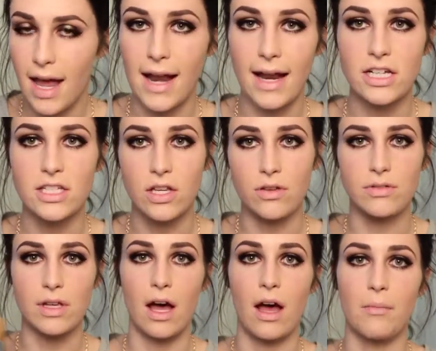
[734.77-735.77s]
And I just use
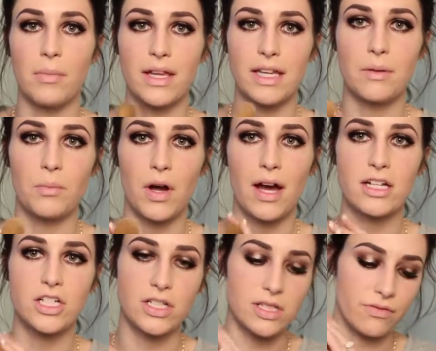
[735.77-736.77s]
a blending
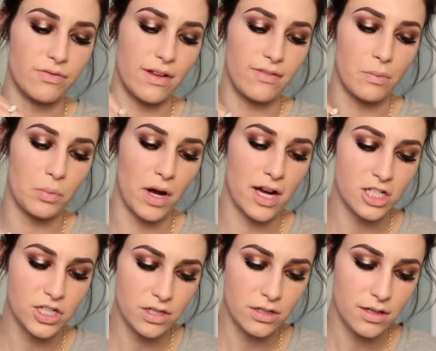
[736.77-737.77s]
brush, just a fluffy
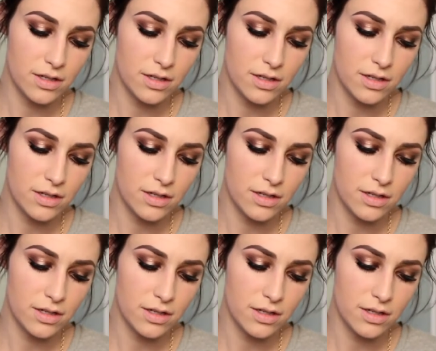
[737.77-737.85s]
brush.